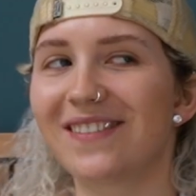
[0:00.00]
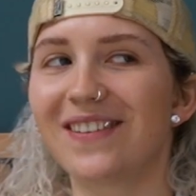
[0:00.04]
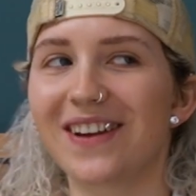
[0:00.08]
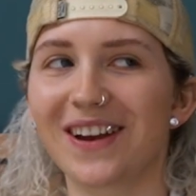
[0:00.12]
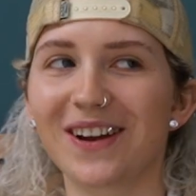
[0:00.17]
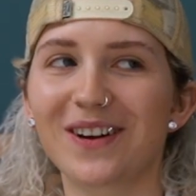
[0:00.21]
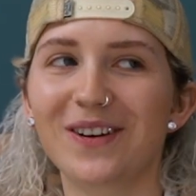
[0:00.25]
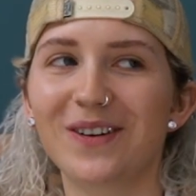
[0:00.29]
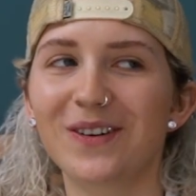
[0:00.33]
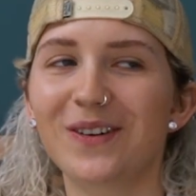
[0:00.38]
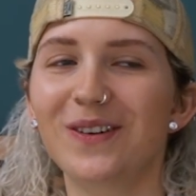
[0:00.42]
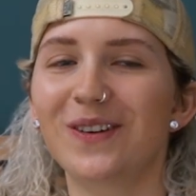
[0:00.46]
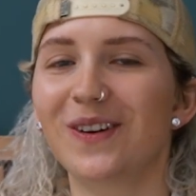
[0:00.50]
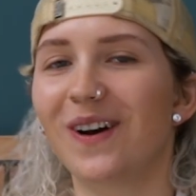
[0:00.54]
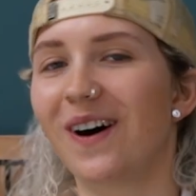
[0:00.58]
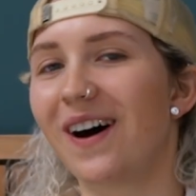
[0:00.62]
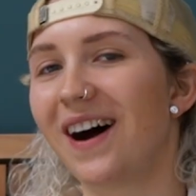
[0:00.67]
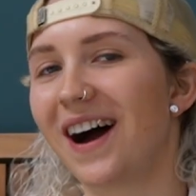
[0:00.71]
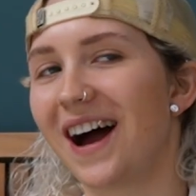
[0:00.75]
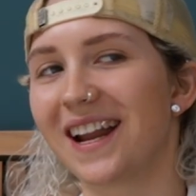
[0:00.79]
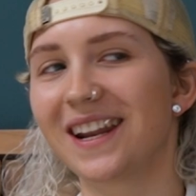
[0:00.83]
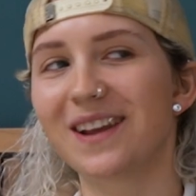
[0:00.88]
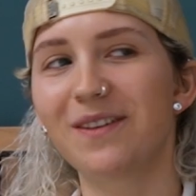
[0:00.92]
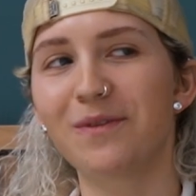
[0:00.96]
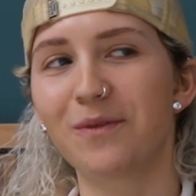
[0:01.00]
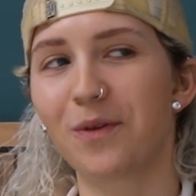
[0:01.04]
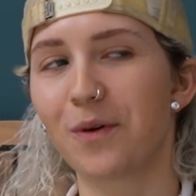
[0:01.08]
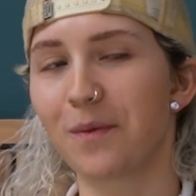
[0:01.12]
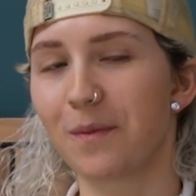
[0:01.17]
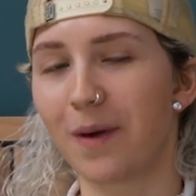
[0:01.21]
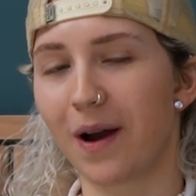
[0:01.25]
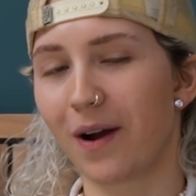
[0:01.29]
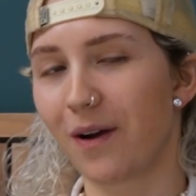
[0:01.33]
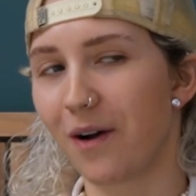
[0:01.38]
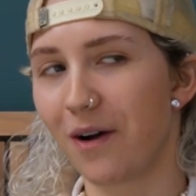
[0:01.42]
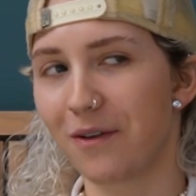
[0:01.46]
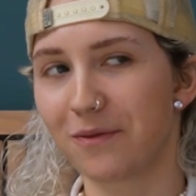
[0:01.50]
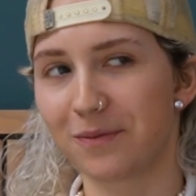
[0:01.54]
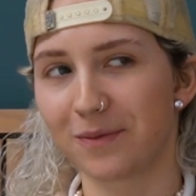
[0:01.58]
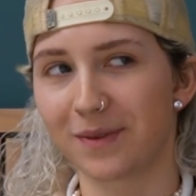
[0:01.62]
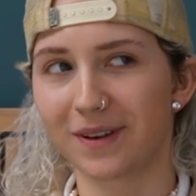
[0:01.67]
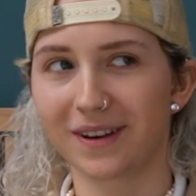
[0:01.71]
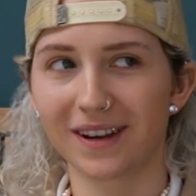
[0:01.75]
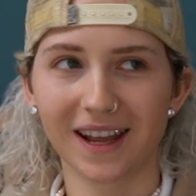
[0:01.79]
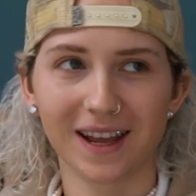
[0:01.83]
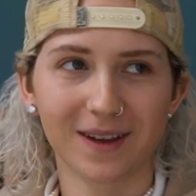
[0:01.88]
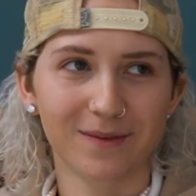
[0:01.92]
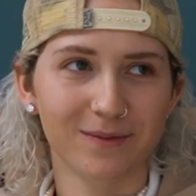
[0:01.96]
a bit cooler. I didn't want my
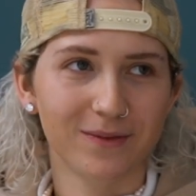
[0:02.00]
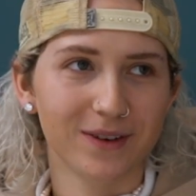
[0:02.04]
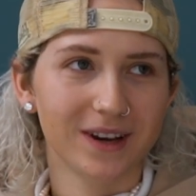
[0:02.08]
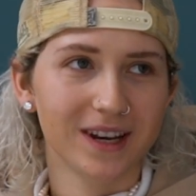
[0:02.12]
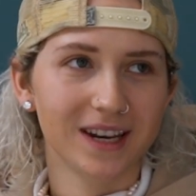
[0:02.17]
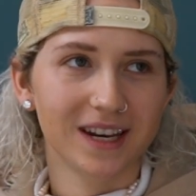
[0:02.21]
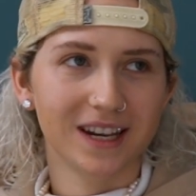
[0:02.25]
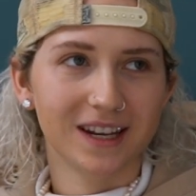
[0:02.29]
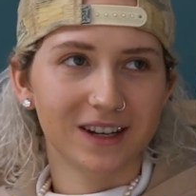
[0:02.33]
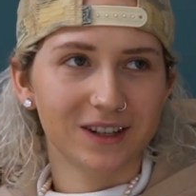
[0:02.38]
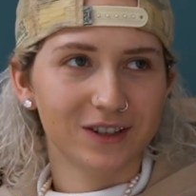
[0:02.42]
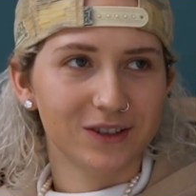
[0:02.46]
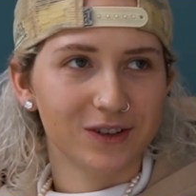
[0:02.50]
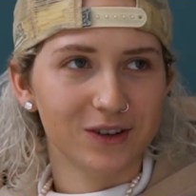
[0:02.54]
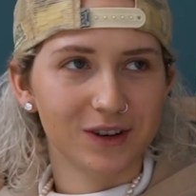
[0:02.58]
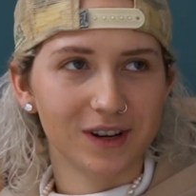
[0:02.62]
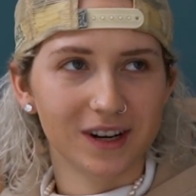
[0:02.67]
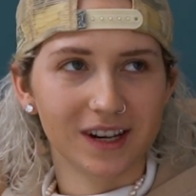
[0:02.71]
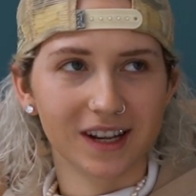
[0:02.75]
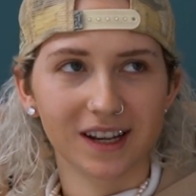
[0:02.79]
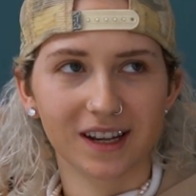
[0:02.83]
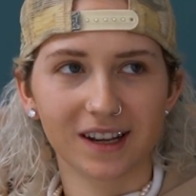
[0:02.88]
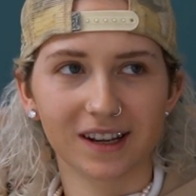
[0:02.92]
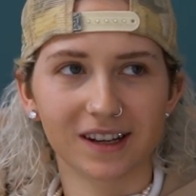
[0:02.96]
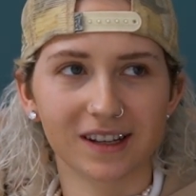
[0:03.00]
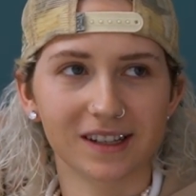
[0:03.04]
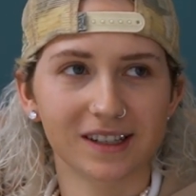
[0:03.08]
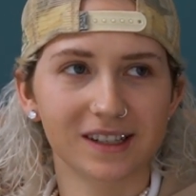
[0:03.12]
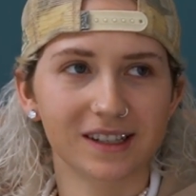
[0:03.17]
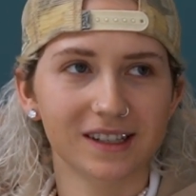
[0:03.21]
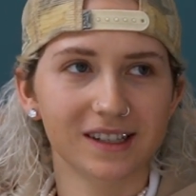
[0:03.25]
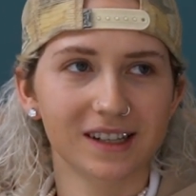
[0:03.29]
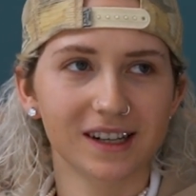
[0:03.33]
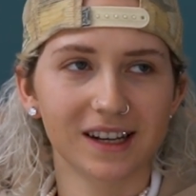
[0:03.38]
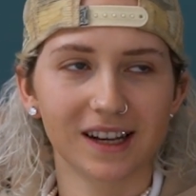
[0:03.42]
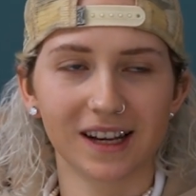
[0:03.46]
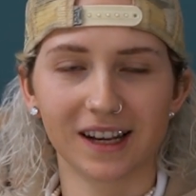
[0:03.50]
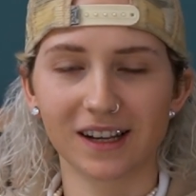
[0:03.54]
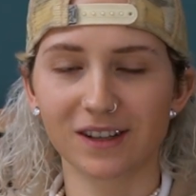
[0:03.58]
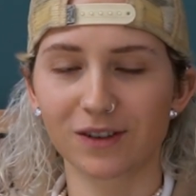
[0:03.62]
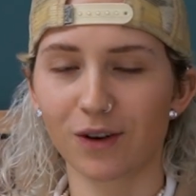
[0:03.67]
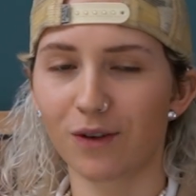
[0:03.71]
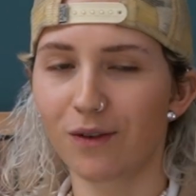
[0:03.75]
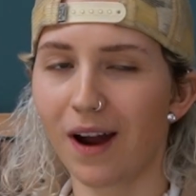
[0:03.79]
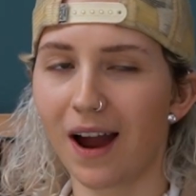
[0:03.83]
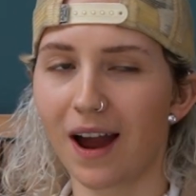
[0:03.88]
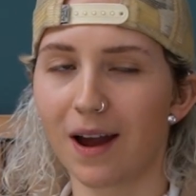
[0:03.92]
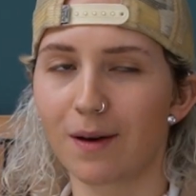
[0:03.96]
government name really and truly because it's
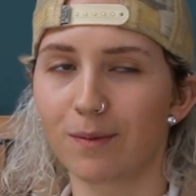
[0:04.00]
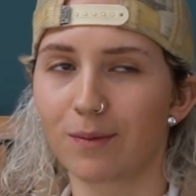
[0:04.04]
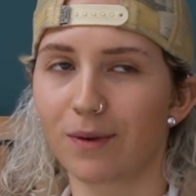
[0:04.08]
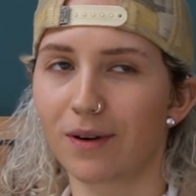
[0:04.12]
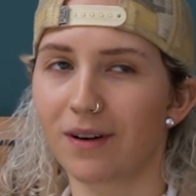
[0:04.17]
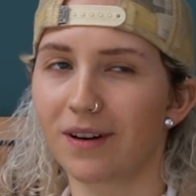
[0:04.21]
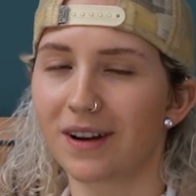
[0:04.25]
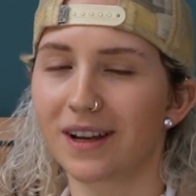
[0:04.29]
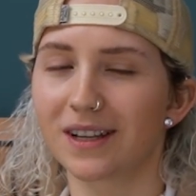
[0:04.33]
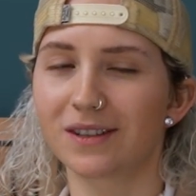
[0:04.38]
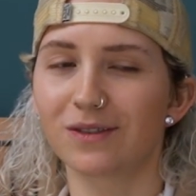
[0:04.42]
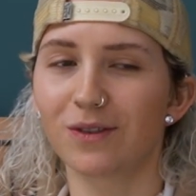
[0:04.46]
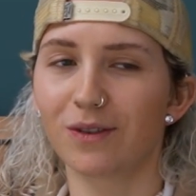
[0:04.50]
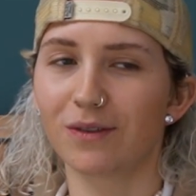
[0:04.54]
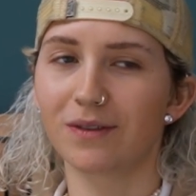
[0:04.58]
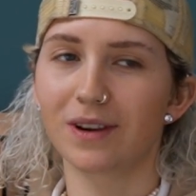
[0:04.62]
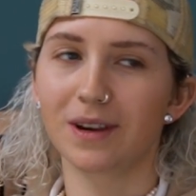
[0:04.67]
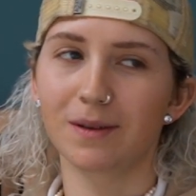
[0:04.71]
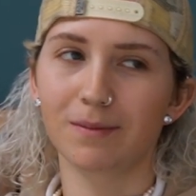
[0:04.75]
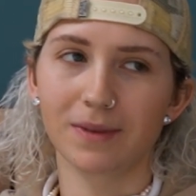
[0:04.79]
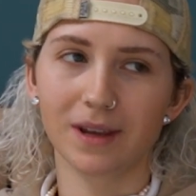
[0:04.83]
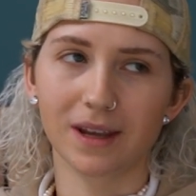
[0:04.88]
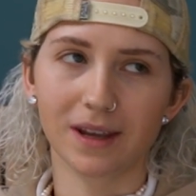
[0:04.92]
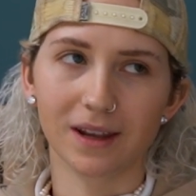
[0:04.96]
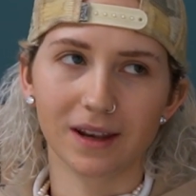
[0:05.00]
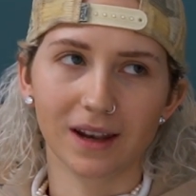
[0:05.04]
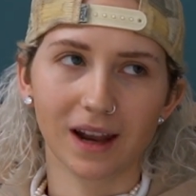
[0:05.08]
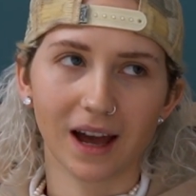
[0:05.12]
alright, but it's not really me.